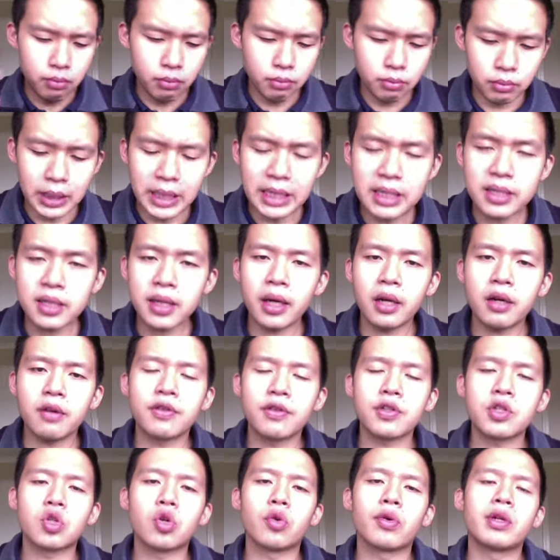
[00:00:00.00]
This side of
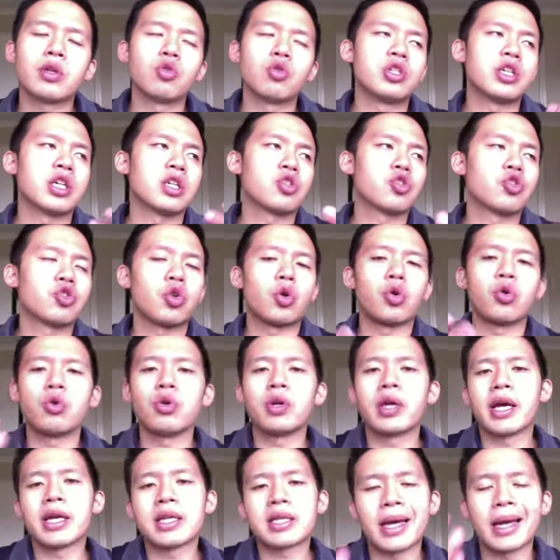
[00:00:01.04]
story to just show you
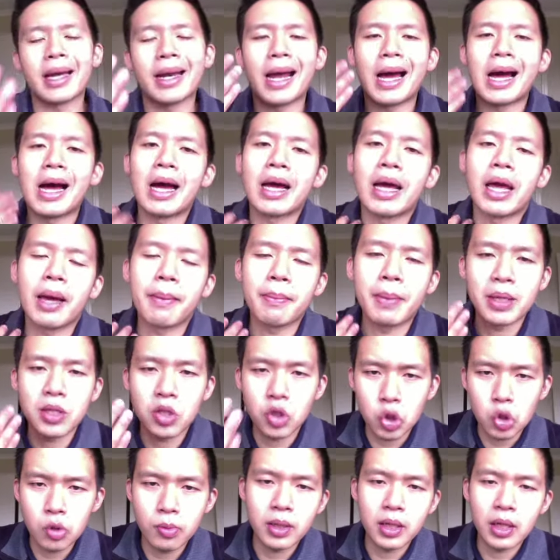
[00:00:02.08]
guys that I am as
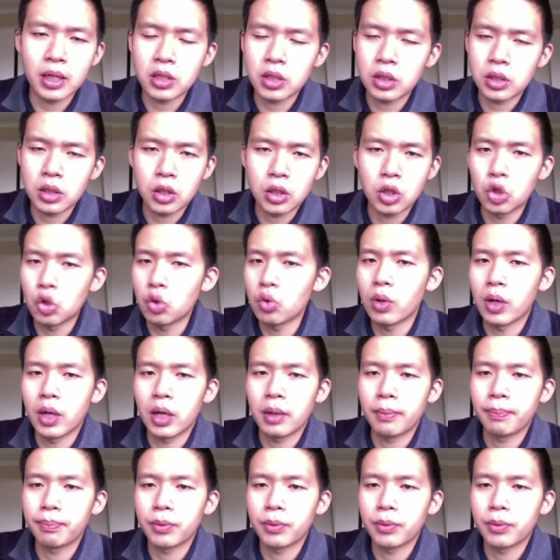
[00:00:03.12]
human as you are.